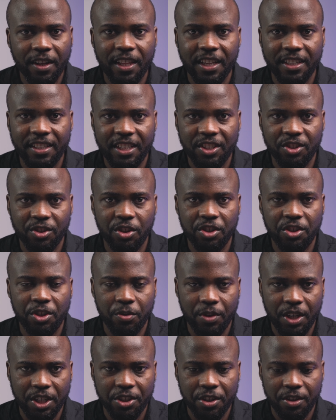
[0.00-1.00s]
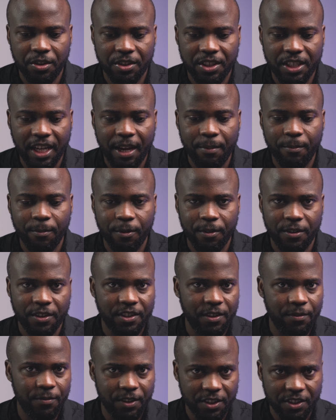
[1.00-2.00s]
that there is no duration or time for these
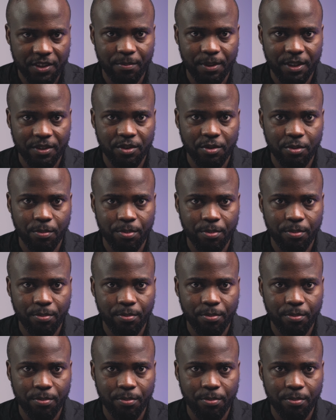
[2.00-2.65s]
investments to